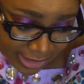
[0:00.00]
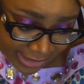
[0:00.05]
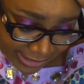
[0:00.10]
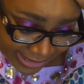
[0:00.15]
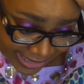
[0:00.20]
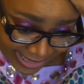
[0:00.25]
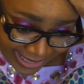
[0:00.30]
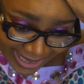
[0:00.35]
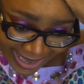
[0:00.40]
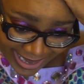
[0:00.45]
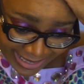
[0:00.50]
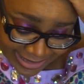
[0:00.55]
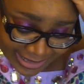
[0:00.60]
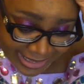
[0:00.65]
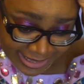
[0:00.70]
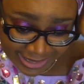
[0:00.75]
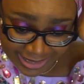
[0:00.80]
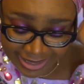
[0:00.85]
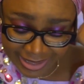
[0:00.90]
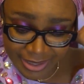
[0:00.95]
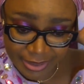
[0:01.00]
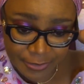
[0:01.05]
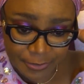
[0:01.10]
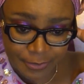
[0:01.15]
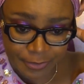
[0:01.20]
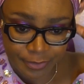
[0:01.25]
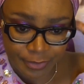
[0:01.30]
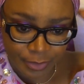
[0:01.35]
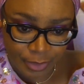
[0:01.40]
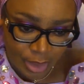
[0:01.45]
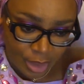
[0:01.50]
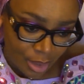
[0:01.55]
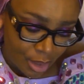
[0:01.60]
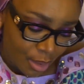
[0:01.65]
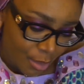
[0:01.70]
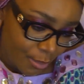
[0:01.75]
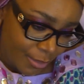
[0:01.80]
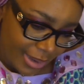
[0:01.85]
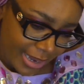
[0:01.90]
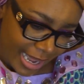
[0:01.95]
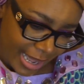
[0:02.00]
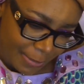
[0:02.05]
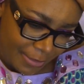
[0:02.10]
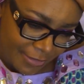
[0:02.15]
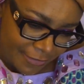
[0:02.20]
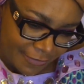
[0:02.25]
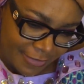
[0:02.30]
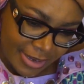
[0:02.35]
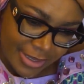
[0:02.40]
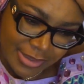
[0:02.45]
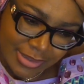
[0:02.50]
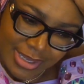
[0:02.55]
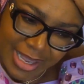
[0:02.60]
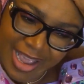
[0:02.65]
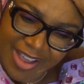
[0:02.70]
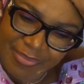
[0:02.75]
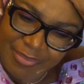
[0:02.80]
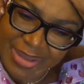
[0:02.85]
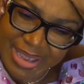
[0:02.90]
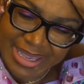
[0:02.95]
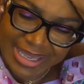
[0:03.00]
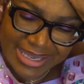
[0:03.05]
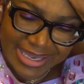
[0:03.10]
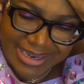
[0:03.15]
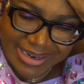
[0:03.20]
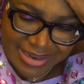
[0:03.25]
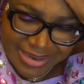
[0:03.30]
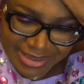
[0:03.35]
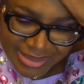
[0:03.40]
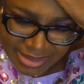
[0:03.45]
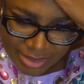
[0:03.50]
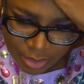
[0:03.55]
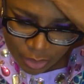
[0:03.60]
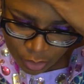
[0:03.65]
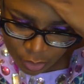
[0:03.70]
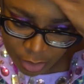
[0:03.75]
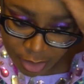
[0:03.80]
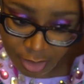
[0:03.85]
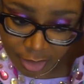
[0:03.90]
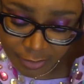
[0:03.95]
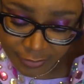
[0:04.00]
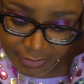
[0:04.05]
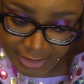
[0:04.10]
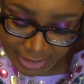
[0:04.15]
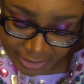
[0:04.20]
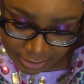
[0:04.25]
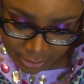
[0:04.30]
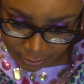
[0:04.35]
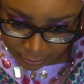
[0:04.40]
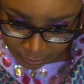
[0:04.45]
like they can't hear, but I prefer to have my ears covered.